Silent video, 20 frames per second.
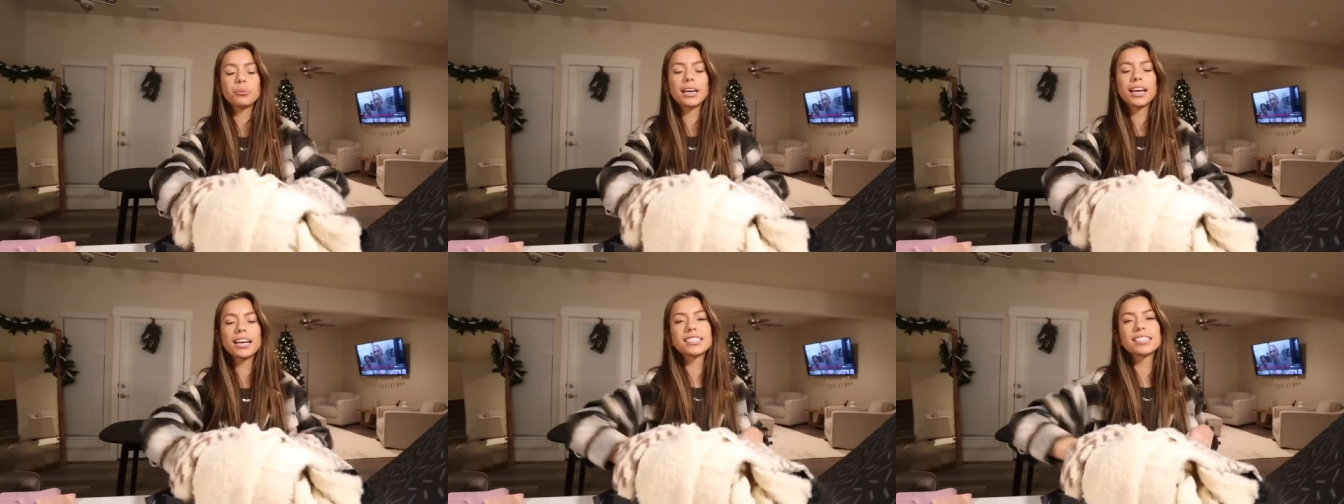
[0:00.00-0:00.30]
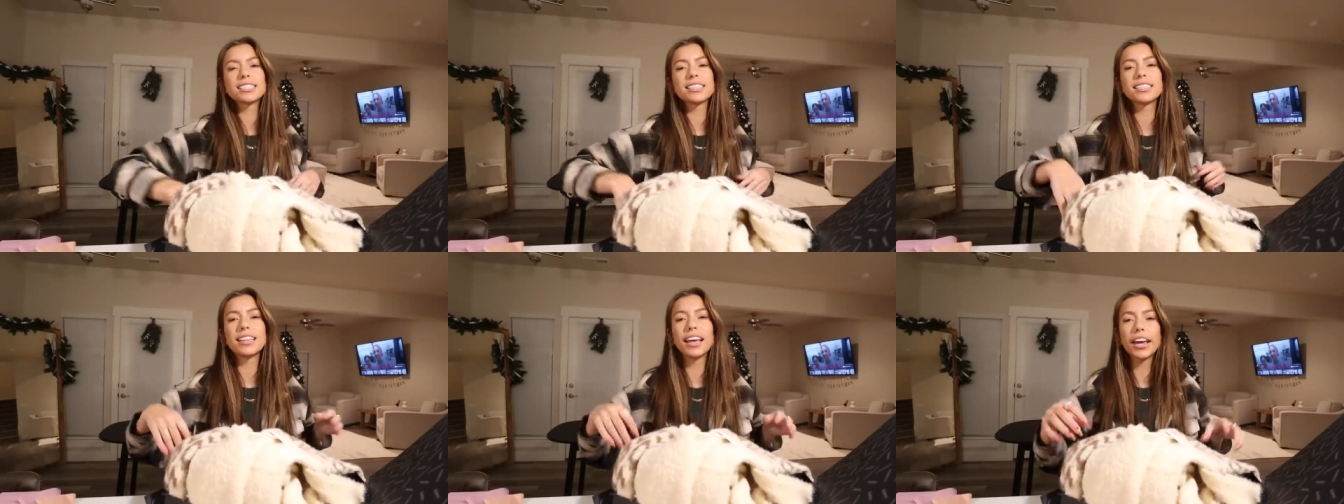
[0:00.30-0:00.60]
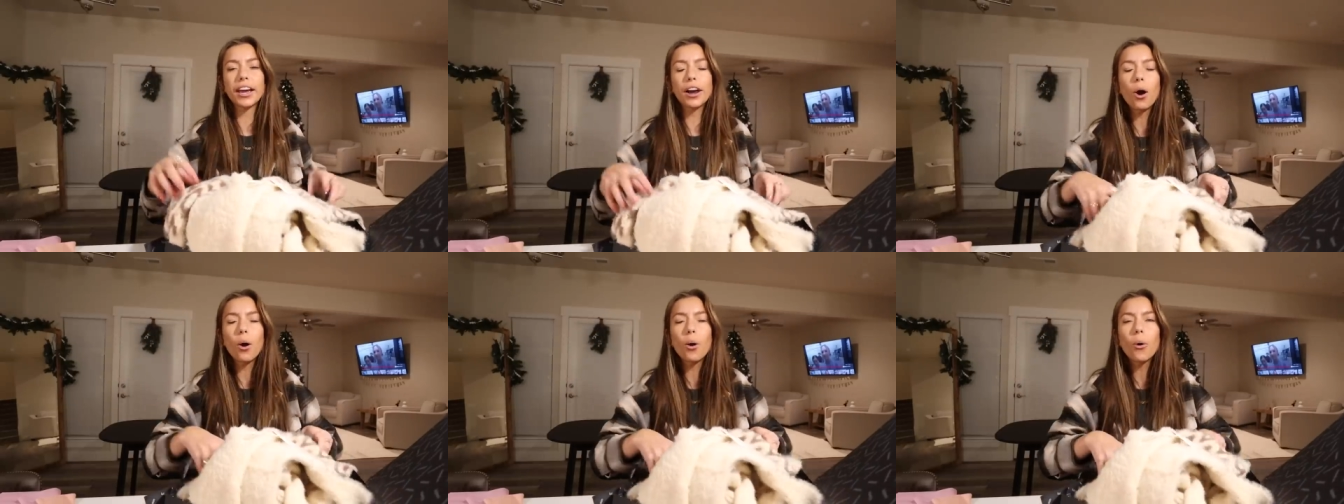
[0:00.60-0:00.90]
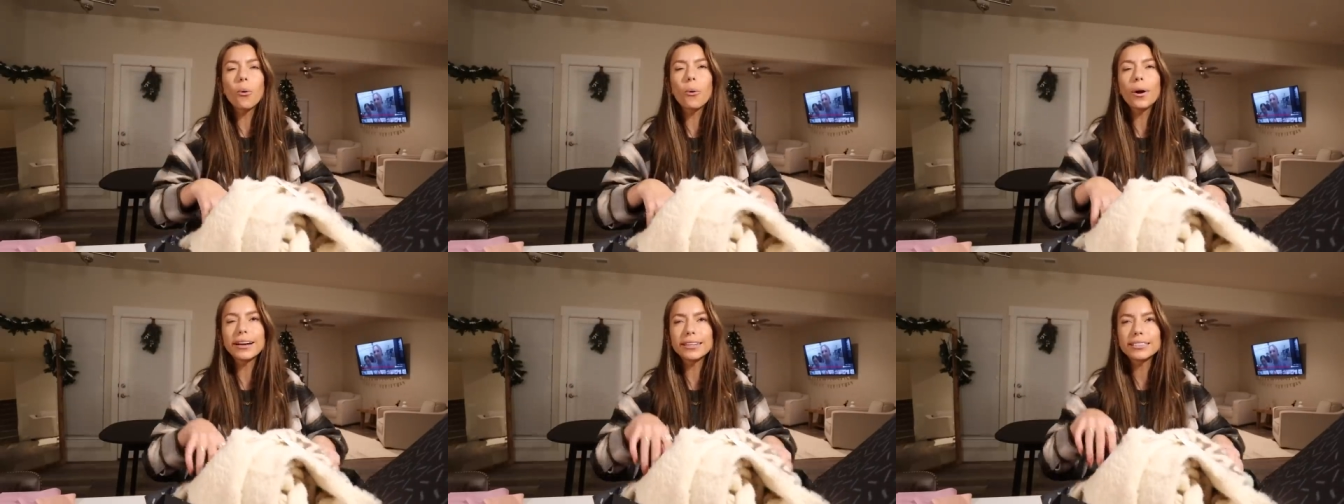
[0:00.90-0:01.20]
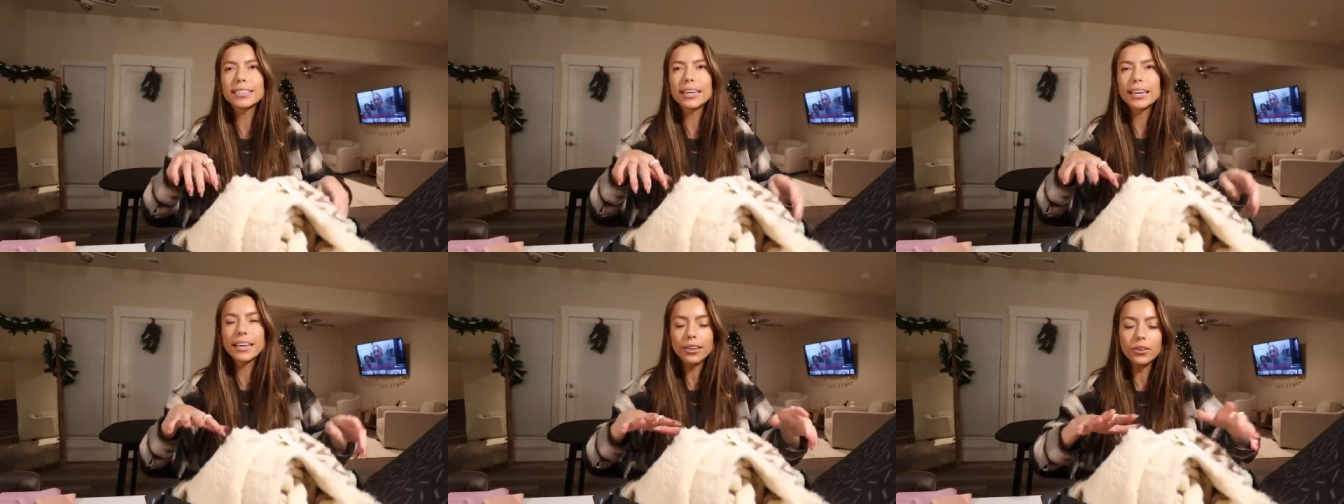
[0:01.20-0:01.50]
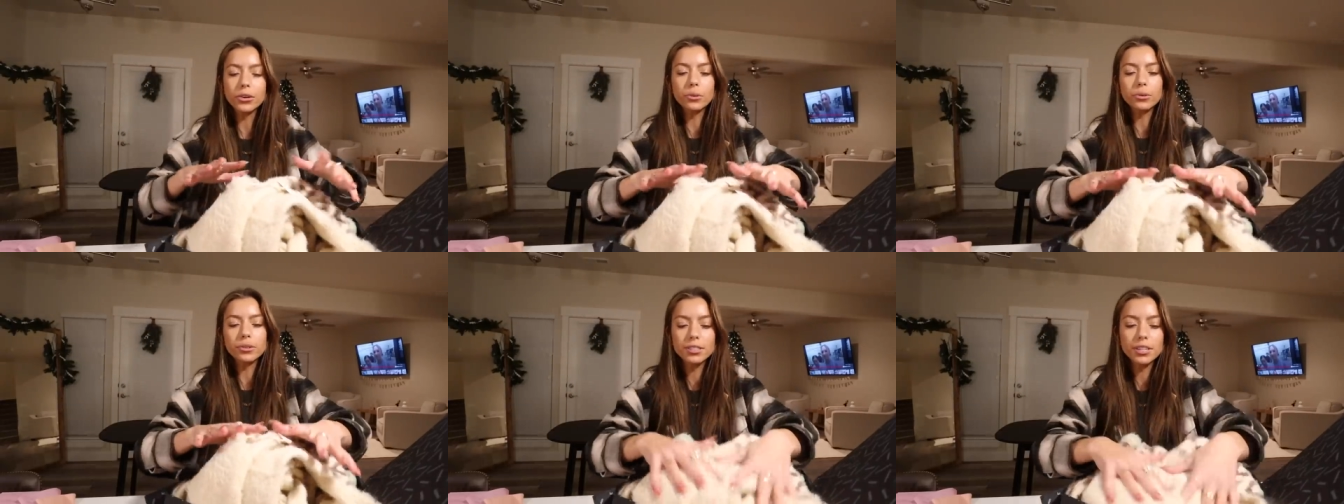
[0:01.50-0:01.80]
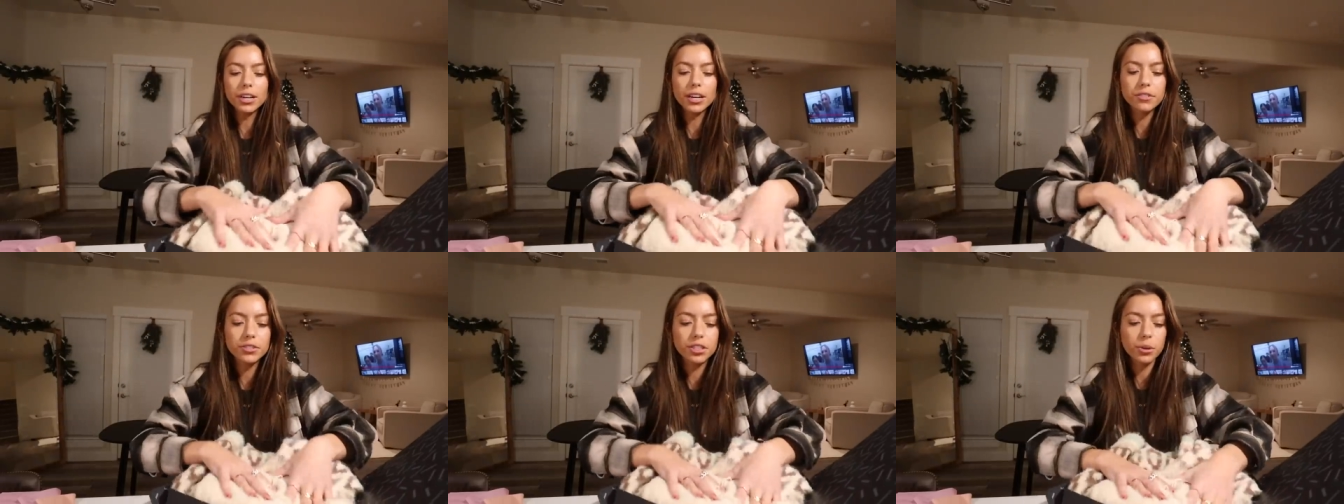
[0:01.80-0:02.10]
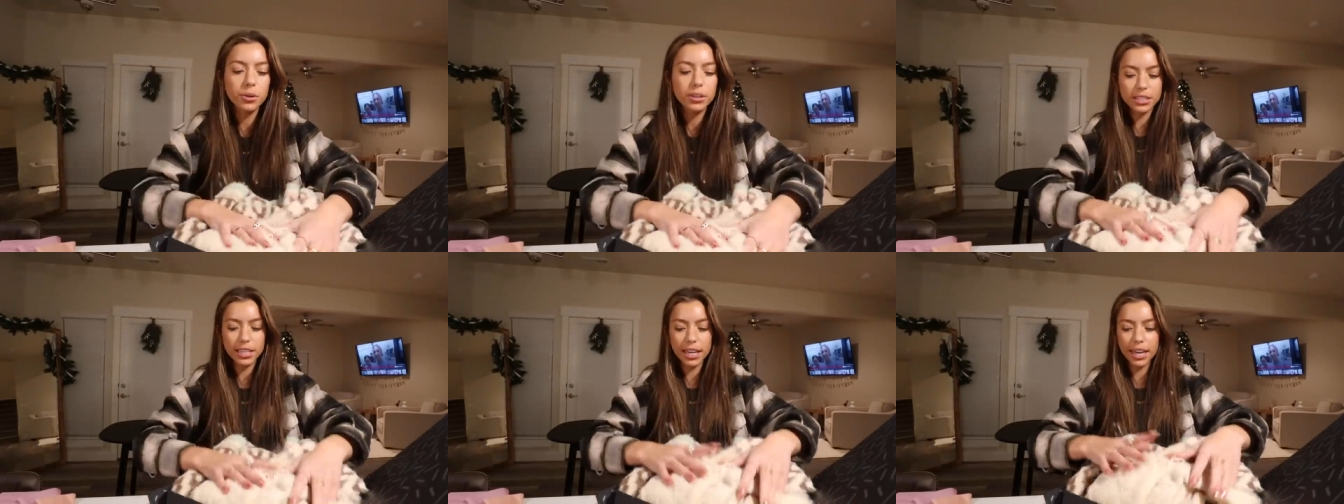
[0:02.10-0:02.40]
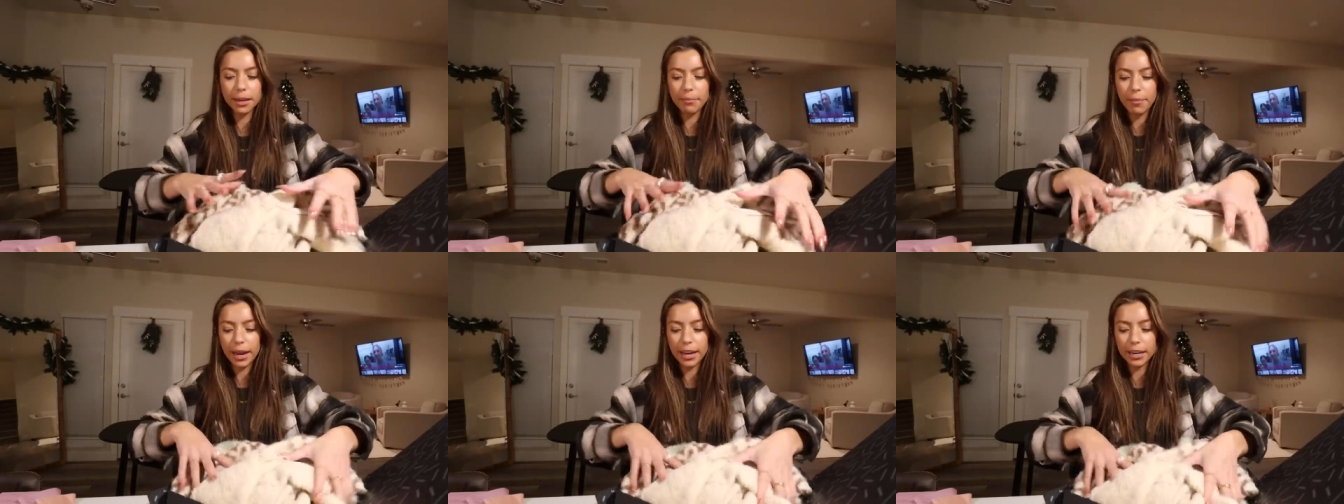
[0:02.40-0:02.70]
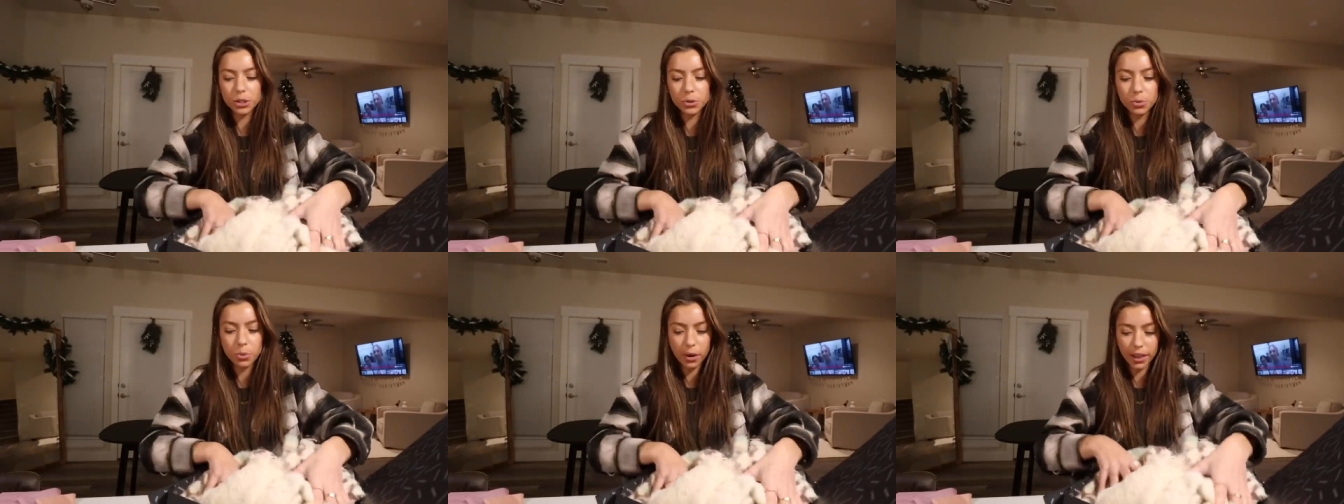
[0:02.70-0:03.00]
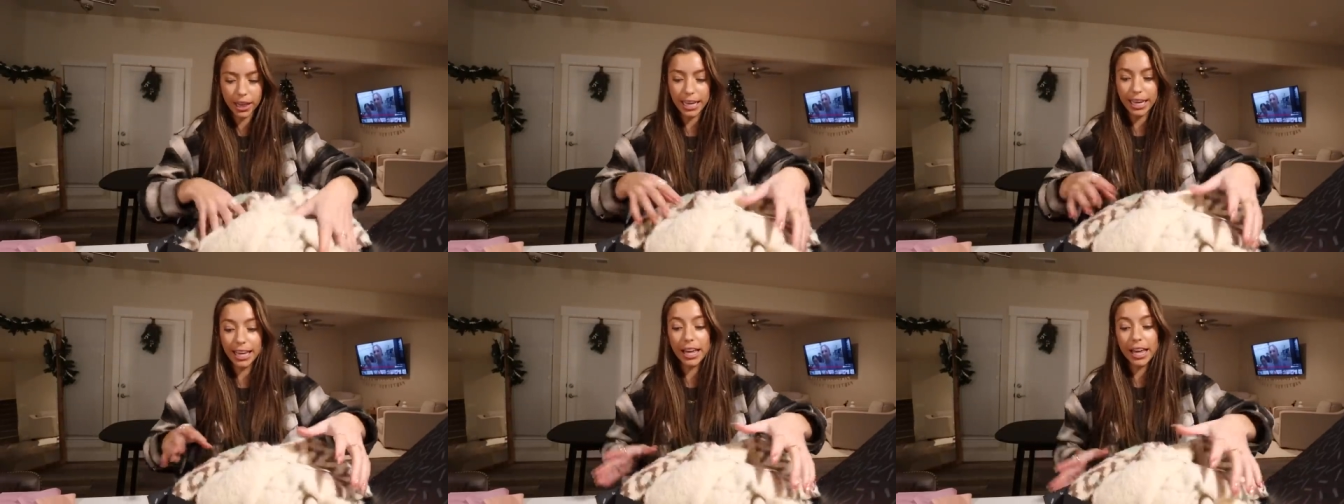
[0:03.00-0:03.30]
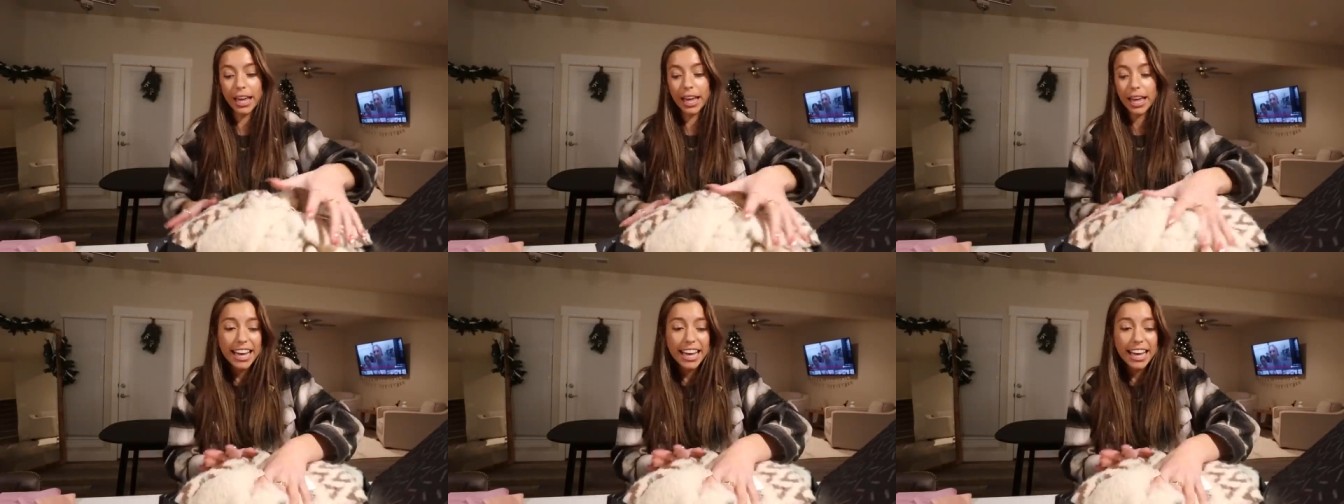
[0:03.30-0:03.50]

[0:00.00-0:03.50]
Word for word: because they always get you stuff, so it's like might as well like